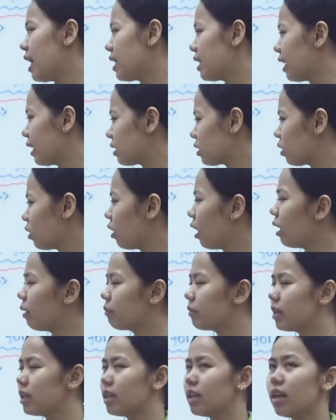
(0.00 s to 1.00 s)
Yeah, so
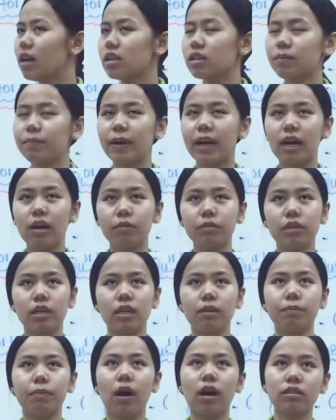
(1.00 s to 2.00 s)
we learned about
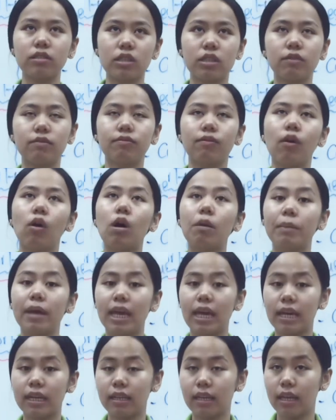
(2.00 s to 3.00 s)
the positive form
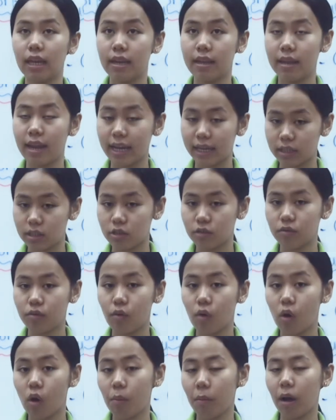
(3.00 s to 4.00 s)
and the negative
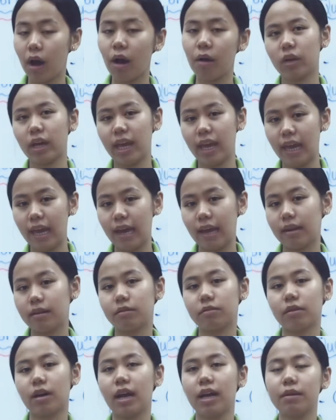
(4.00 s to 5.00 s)
form of
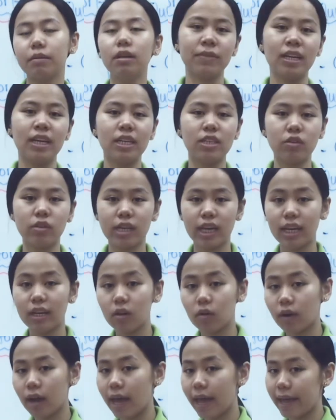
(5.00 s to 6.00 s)
can, right? You can
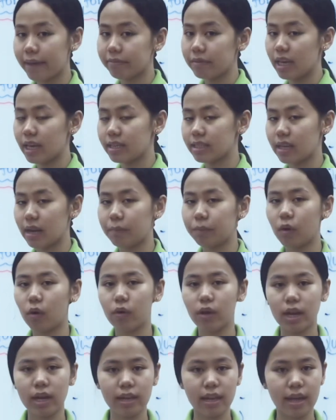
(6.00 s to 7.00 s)
look at the example
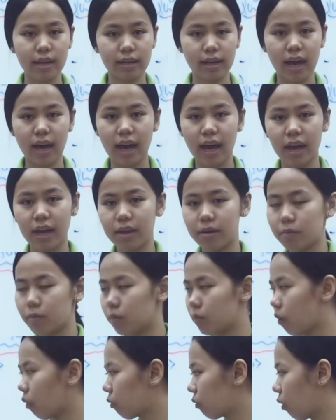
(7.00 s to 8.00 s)
here that I
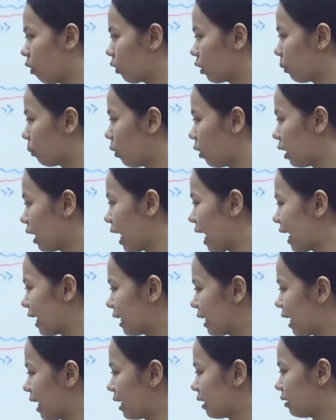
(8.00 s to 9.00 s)
wrote on the board, like I
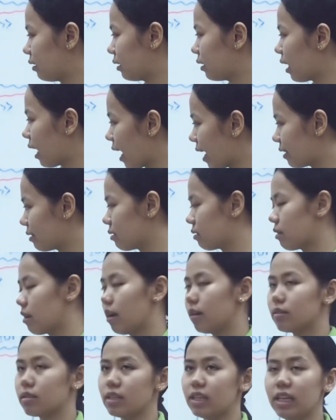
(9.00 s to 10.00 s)
can dance,
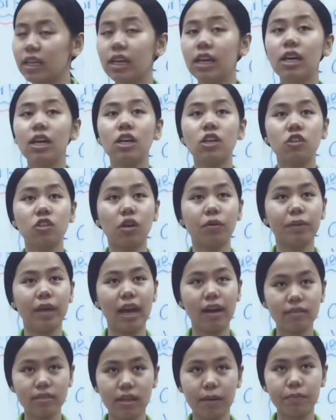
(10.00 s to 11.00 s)
see? So we
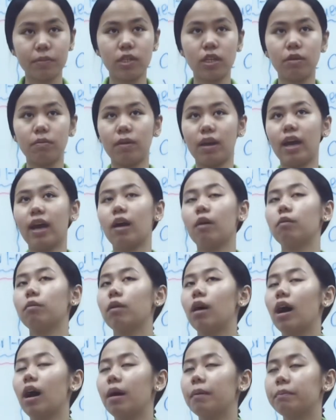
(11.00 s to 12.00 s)
have subject, we
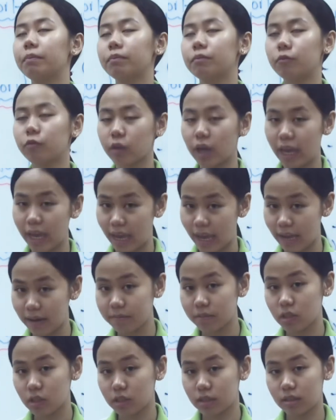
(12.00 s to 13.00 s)
have
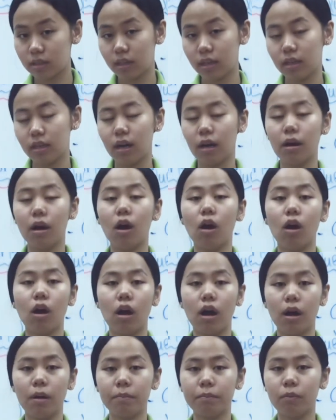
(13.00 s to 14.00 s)
can, which is the
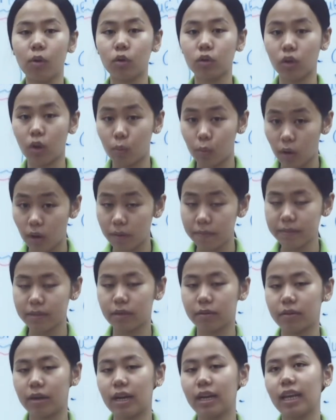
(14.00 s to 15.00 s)
modal verbs,
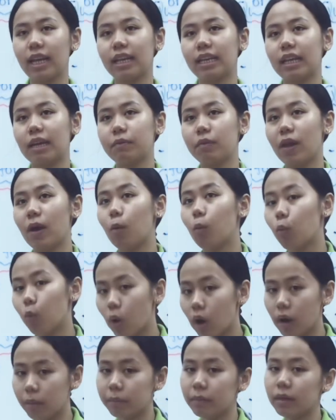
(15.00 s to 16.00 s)
all right, and then we have
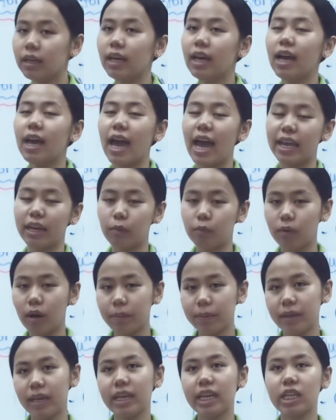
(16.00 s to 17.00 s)
verb, and the
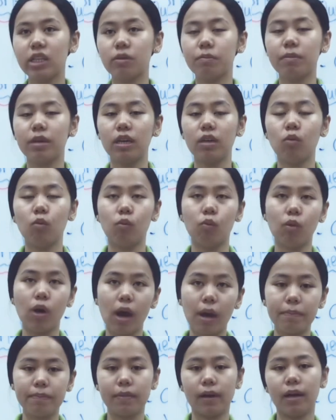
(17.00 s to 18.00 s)
verb here need to be
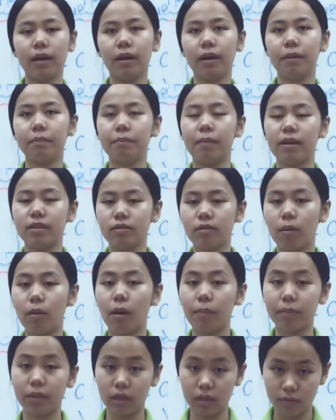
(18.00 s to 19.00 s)
verb by some
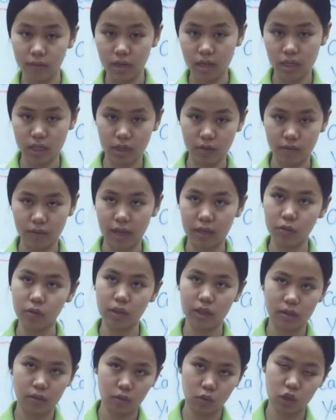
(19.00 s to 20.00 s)
of the infinitive, that you
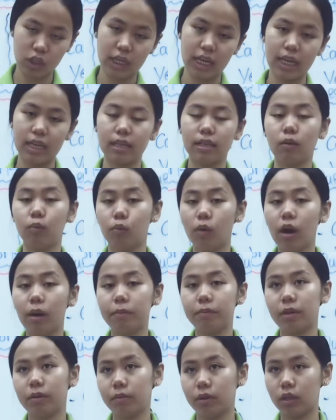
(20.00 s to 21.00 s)
cannot change the
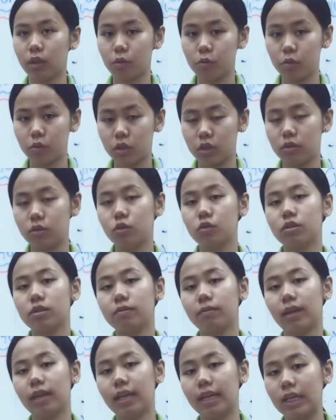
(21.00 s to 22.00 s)
verb even though you use
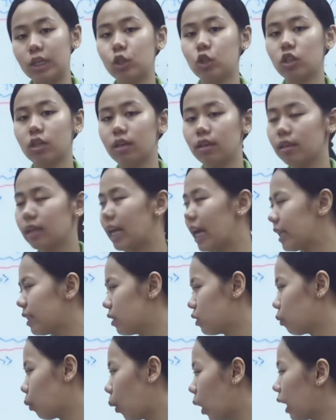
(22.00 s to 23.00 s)
with he, she. Like
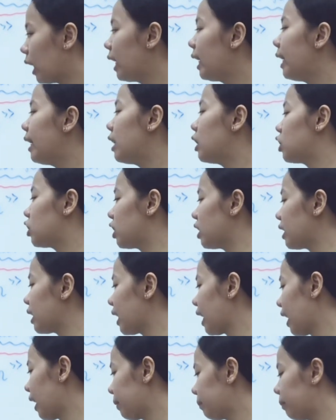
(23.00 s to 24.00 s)
this one, she
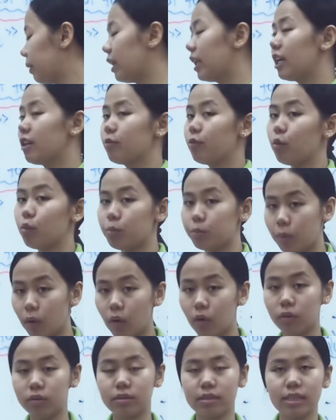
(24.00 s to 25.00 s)
can play
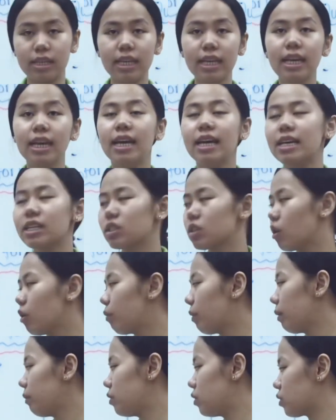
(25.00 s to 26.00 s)
football, you see. So
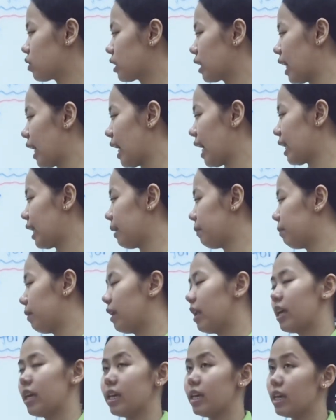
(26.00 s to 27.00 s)
when we use can and
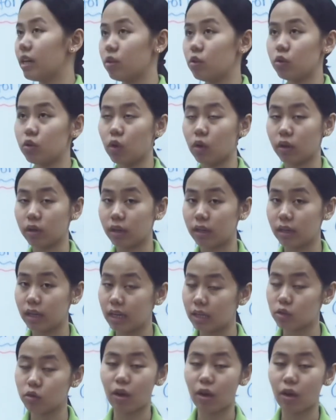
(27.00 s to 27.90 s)
play here, you don't need to